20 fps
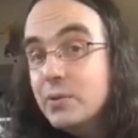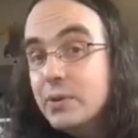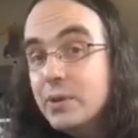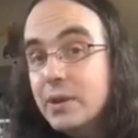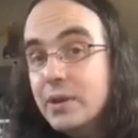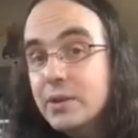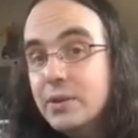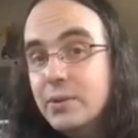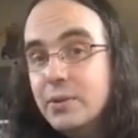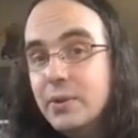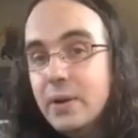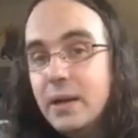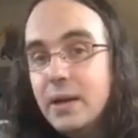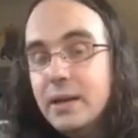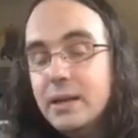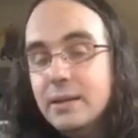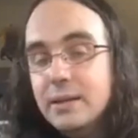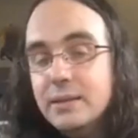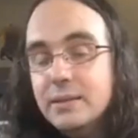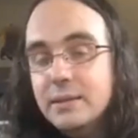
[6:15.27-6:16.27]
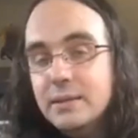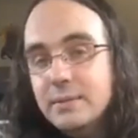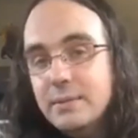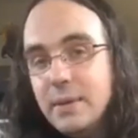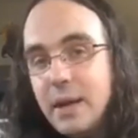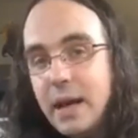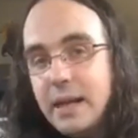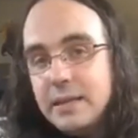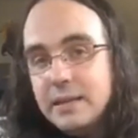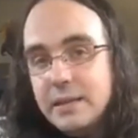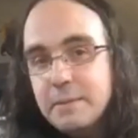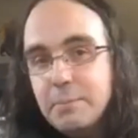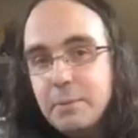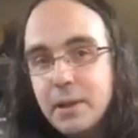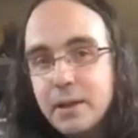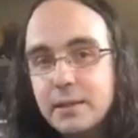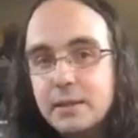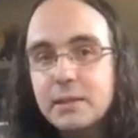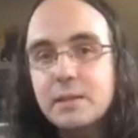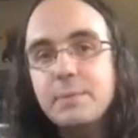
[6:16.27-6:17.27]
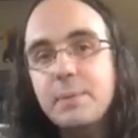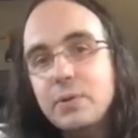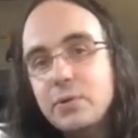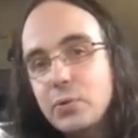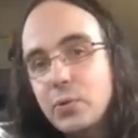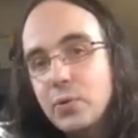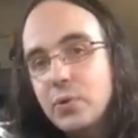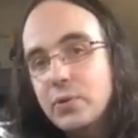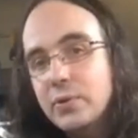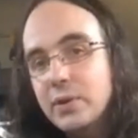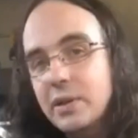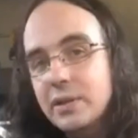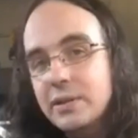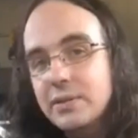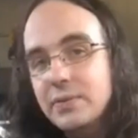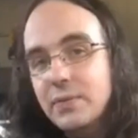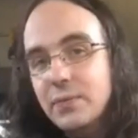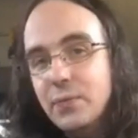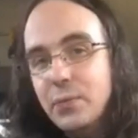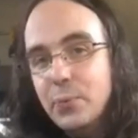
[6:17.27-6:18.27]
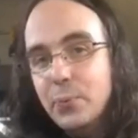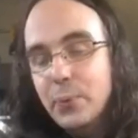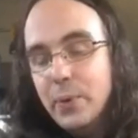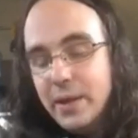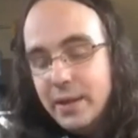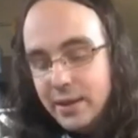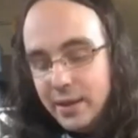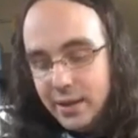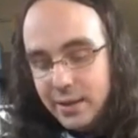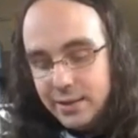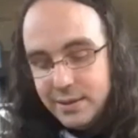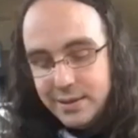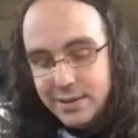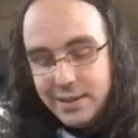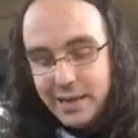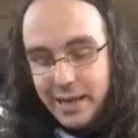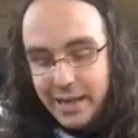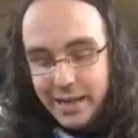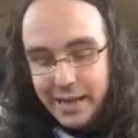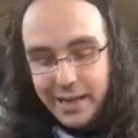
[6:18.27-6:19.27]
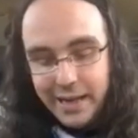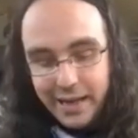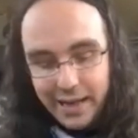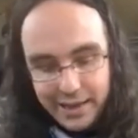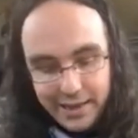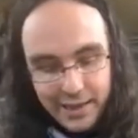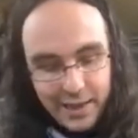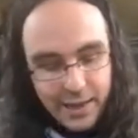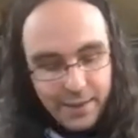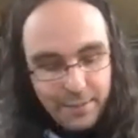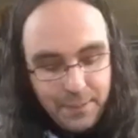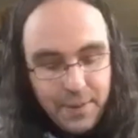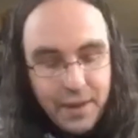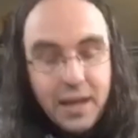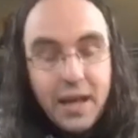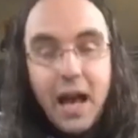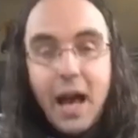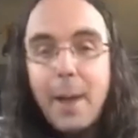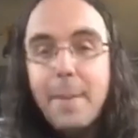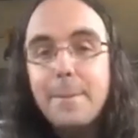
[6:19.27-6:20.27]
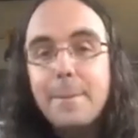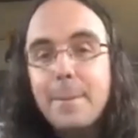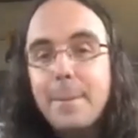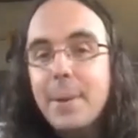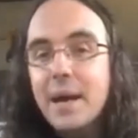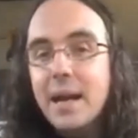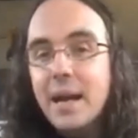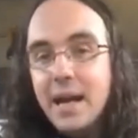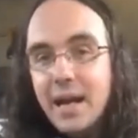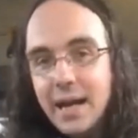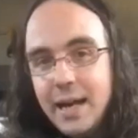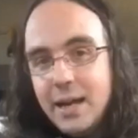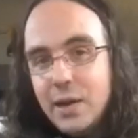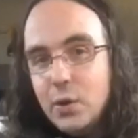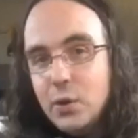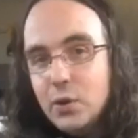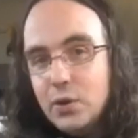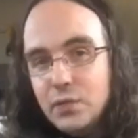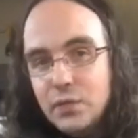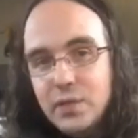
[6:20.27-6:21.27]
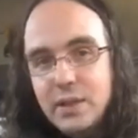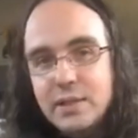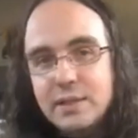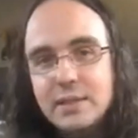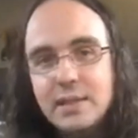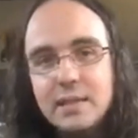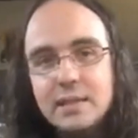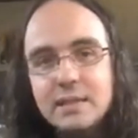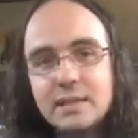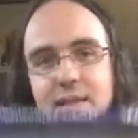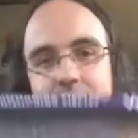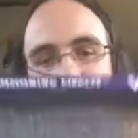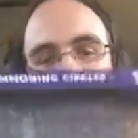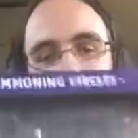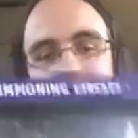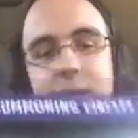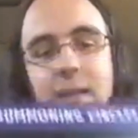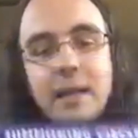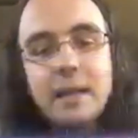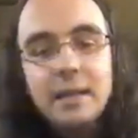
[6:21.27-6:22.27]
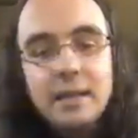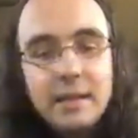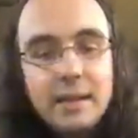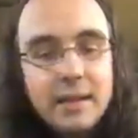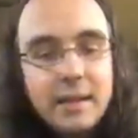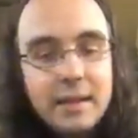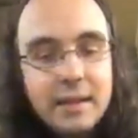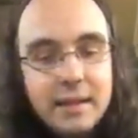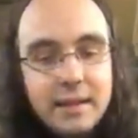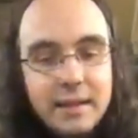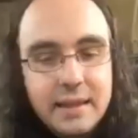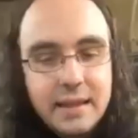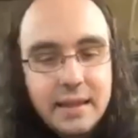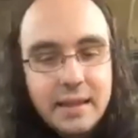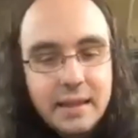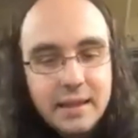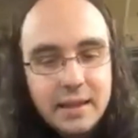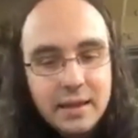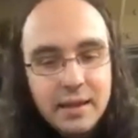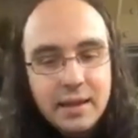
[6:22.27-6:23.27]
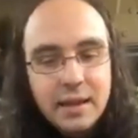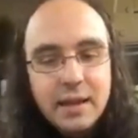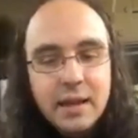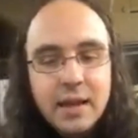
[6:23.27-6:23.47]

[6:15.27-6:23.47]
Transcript: order, who actually placed the special order with us, didn't get them, but I couldn't resist the